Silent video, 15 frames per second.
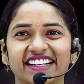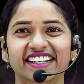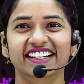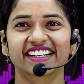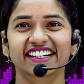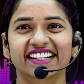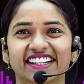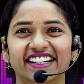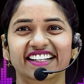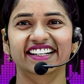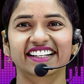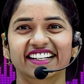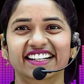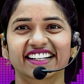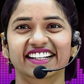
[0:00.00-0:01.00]
The only
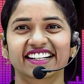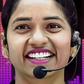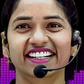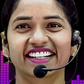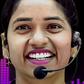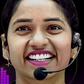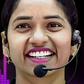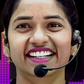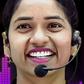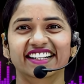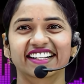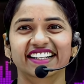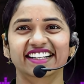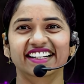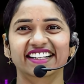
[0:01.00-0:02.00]
solution is calmly, ma'am.